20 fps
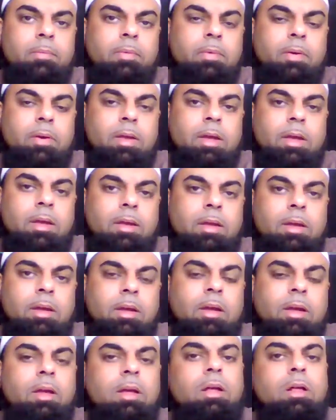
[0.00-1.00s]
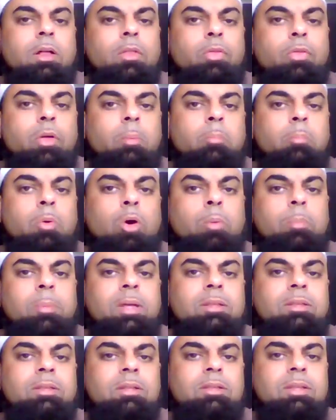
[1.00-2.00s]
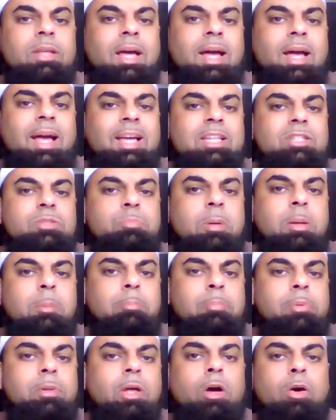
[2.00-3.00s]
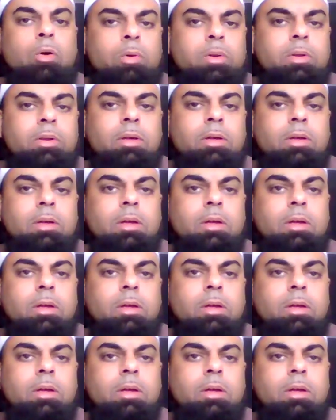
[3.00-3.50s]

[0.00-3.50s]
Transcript: Okay? The moment that that has been blown,